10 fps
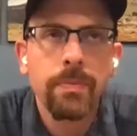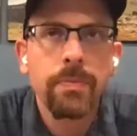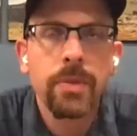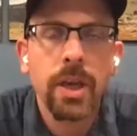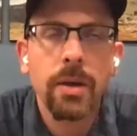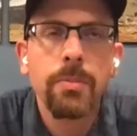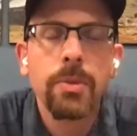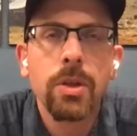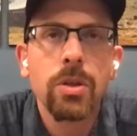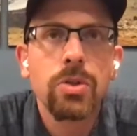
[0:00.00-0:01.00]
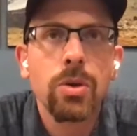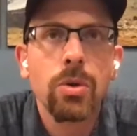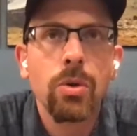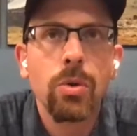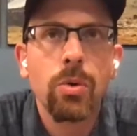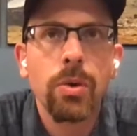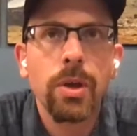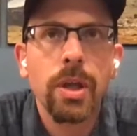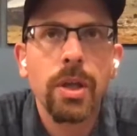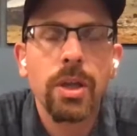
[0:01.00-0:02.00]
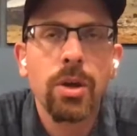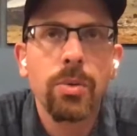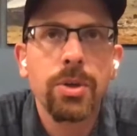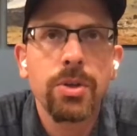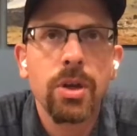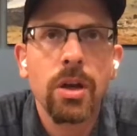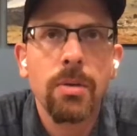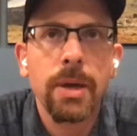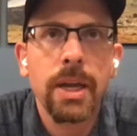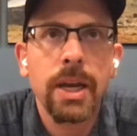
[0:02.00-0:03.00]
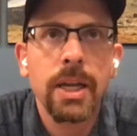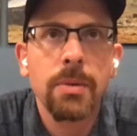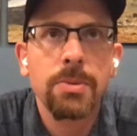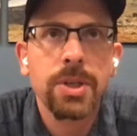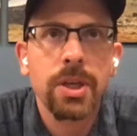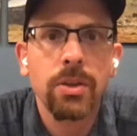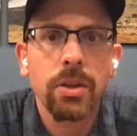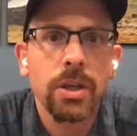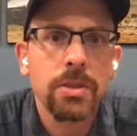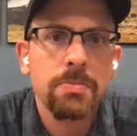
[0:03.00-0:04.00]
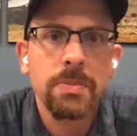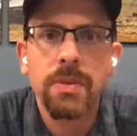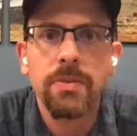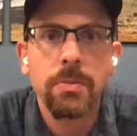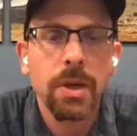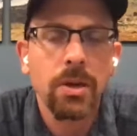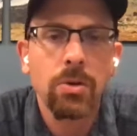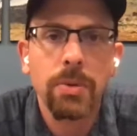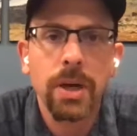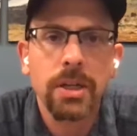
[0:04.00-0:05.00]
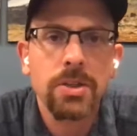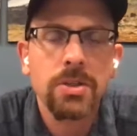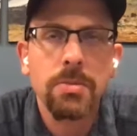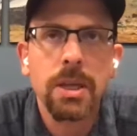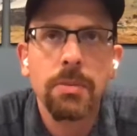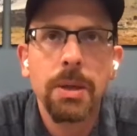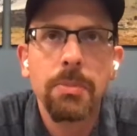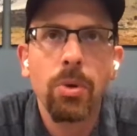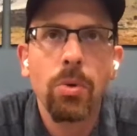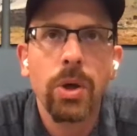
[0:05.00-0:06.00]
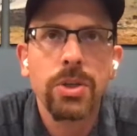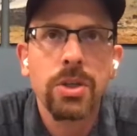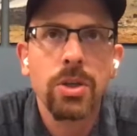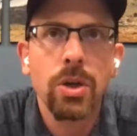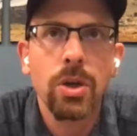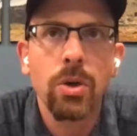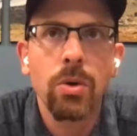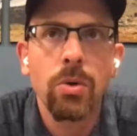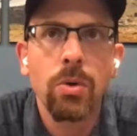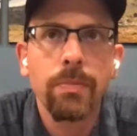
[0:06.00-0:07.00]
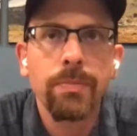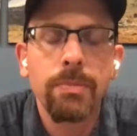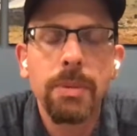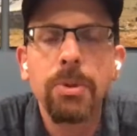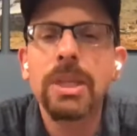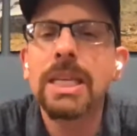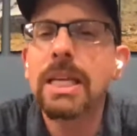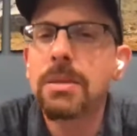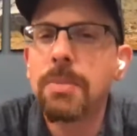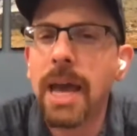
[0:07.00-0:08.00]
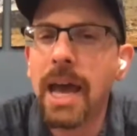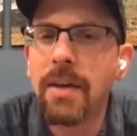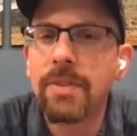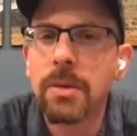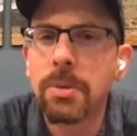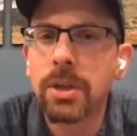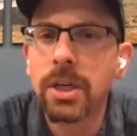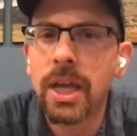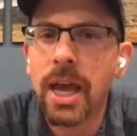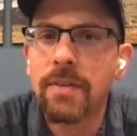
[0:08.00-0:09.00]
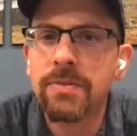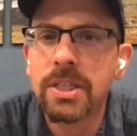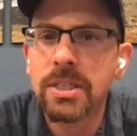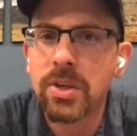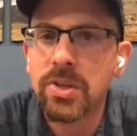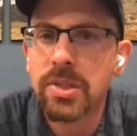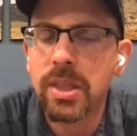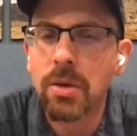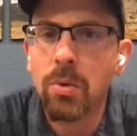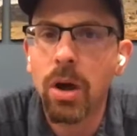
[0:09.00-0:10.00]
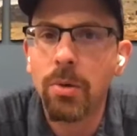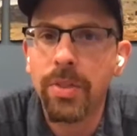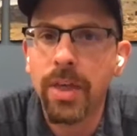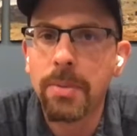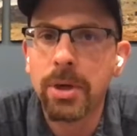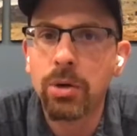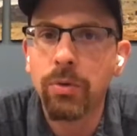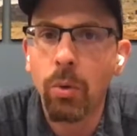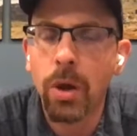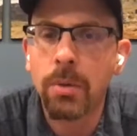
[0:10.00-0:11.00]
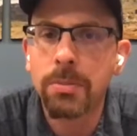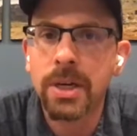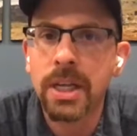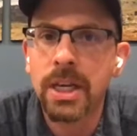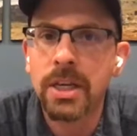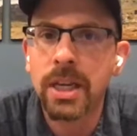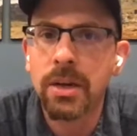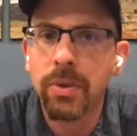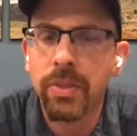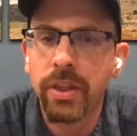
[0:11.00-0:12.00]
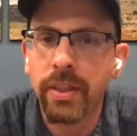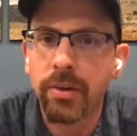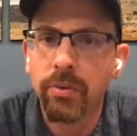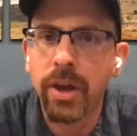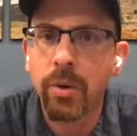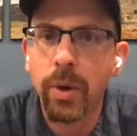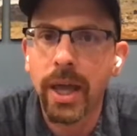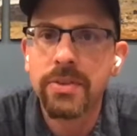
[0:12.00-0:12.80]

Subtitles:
Yeah. So, when you talk about any particular, like even medical practice, I mean, people need to have the ability to have details that they want without being overwhelmed and inundated with it like right away.